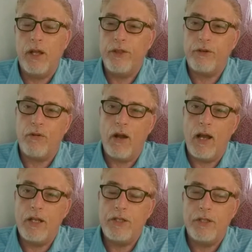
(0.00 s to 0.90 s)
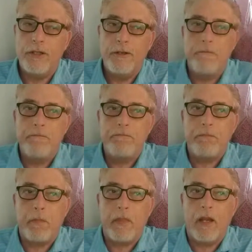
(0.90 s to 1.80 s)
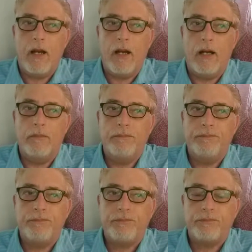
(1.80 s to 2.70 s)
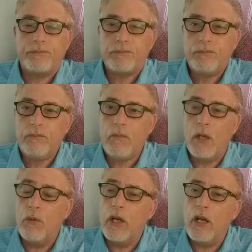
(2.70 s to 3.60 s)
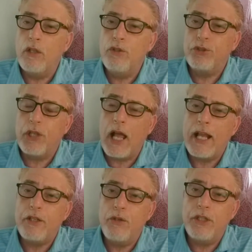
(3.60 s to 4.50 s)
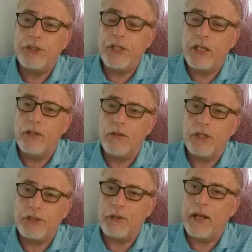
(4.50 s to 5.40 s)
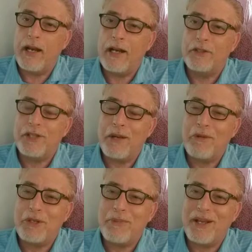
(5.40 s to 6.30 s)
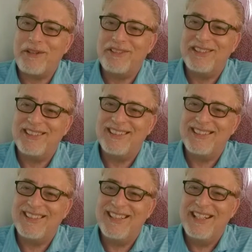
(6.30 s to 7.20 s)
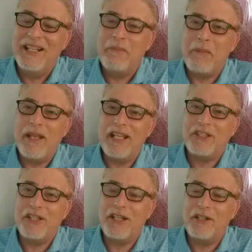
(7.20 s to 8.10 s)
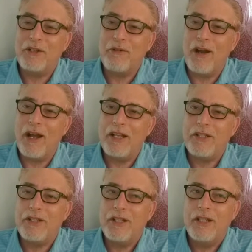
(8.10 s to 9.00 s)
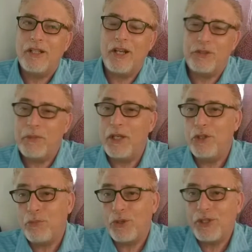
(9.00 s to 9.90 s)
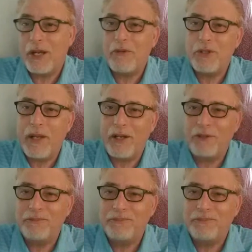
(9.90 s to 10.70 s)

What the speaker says: on the garage. We're going to lose light duty steel because I ran out of sandwich panel. By me extending the garage caused me to use more sandwich panel.